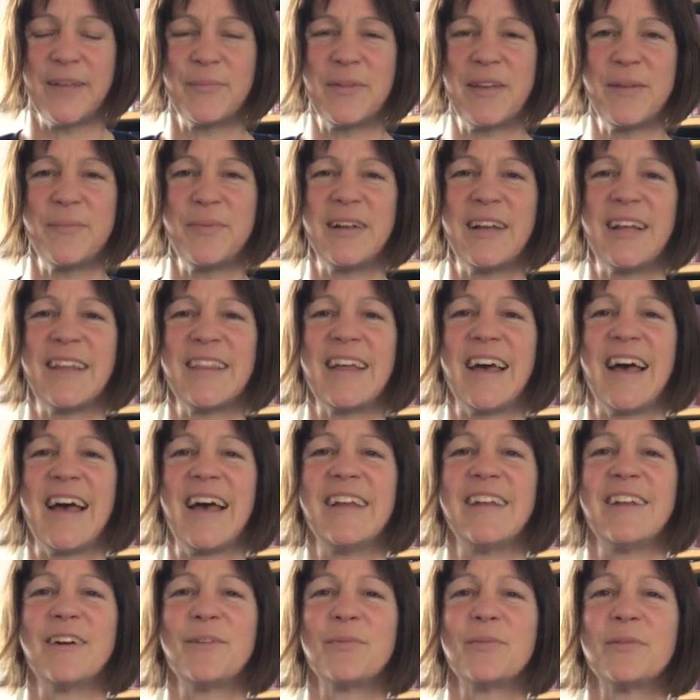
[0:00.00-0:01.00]
and maybe let the
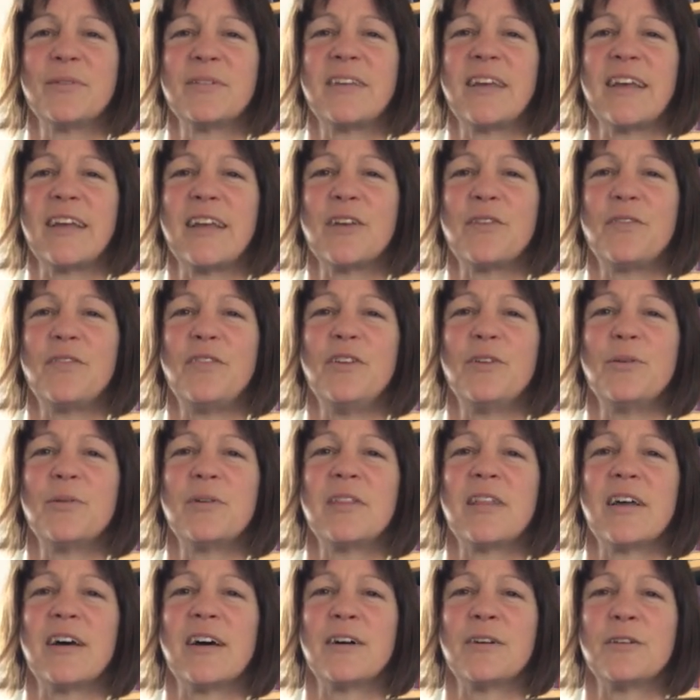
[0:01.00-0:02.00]
head up. And we'll take a few
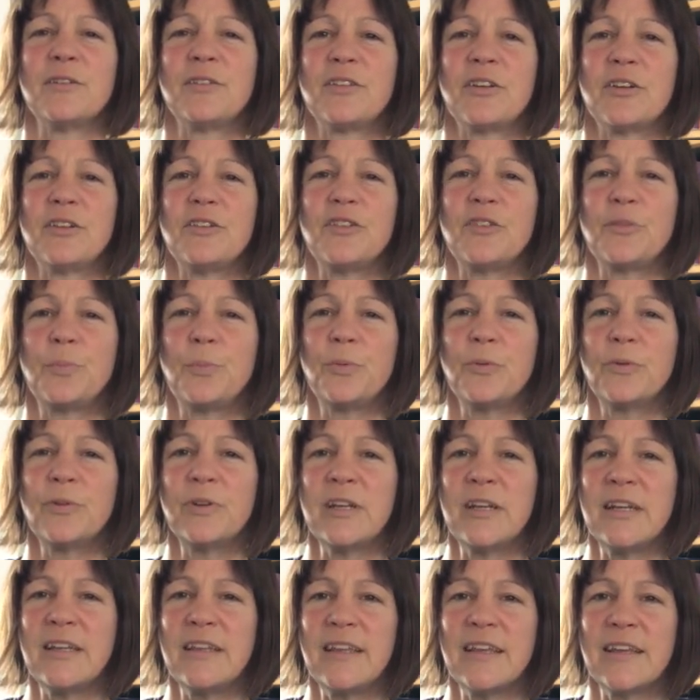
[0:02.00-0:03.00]
of those. So just
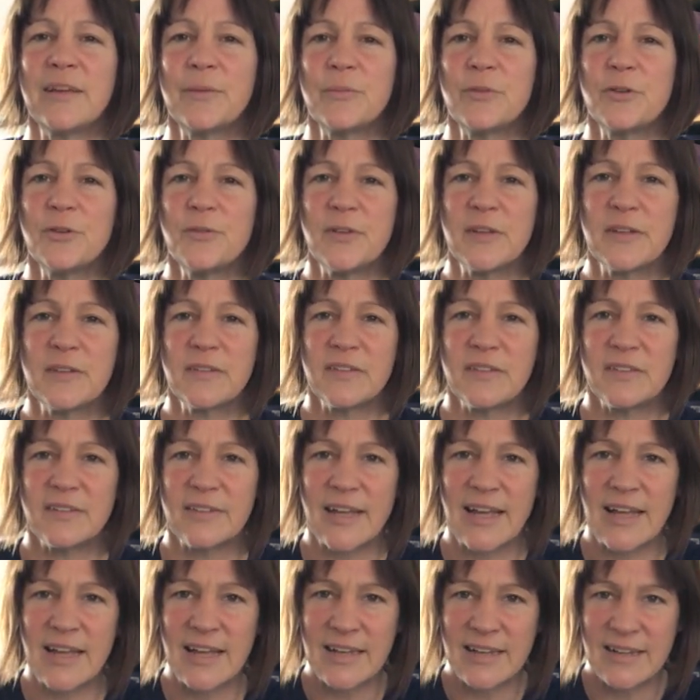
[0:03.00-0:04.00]
breathing and moving,
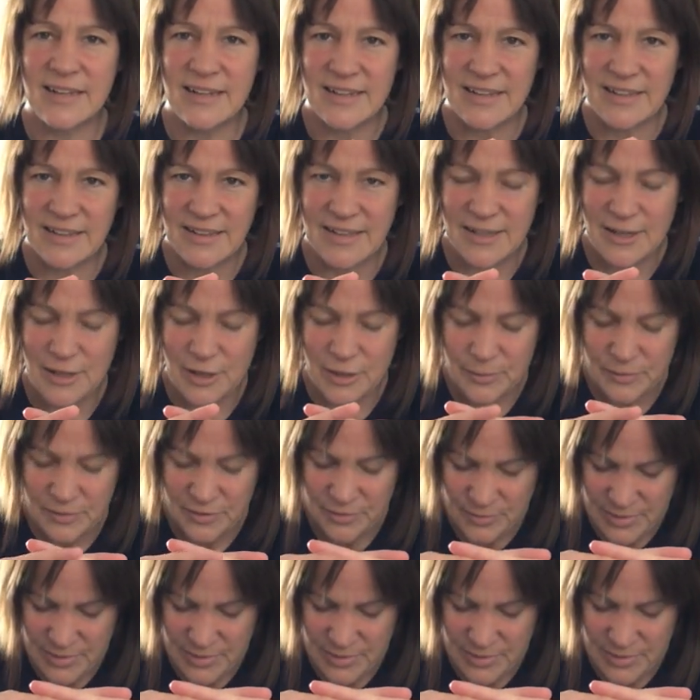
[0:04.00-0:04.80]
sending the arms